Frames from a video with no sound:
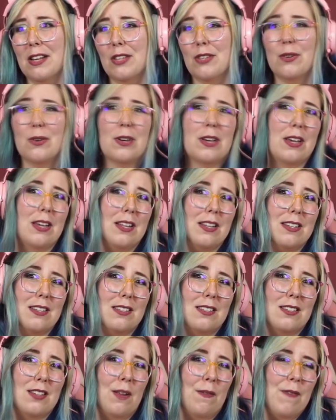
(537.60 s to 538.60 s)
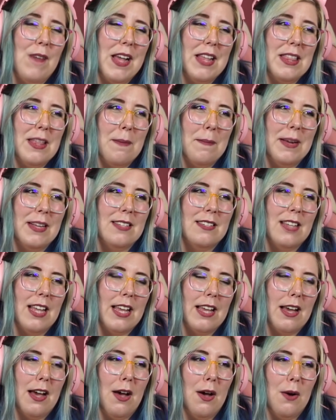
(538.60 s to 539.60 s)
you could defend them by
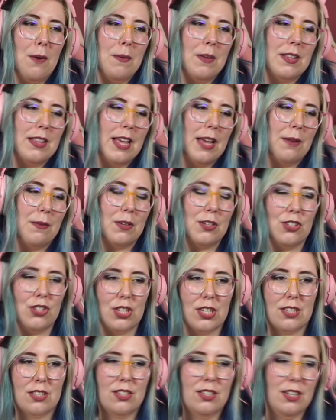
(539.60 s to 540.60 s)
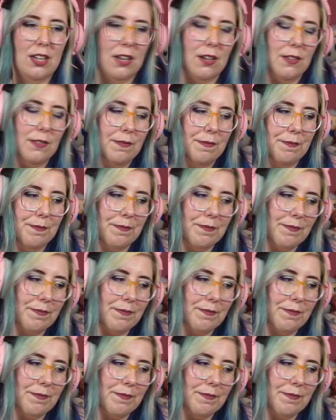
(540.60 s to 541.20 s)
saying, oh, well, they were just, you know,